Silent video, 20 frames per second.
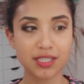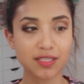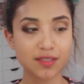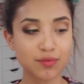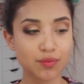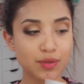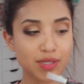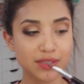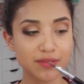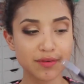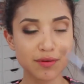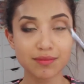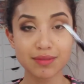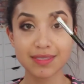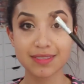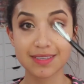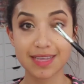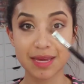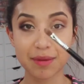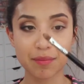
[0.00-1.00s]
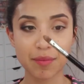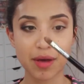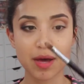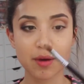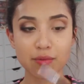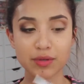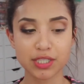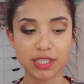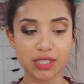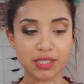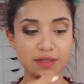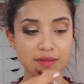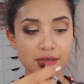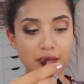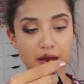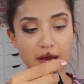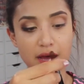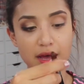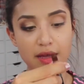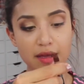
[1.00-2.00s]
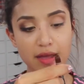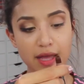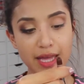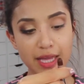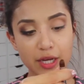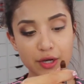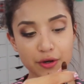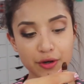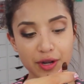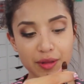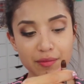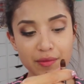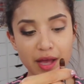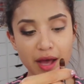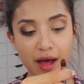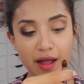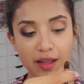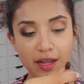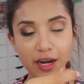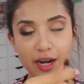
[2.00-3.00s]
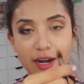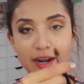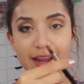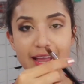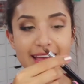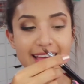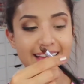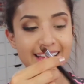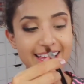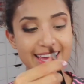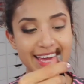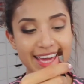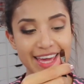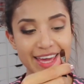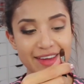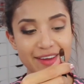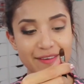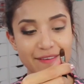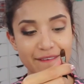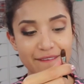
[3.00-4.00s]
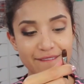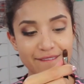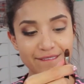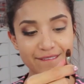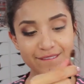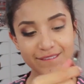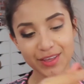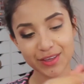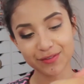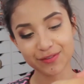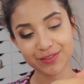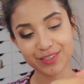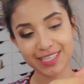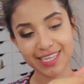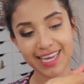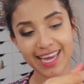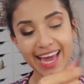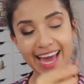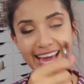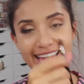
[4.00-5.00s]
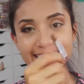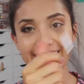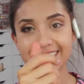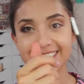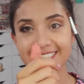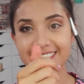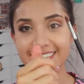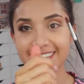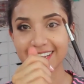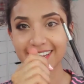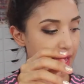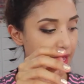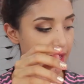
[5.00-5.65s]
This one's from Sigma, which is a cream color E58,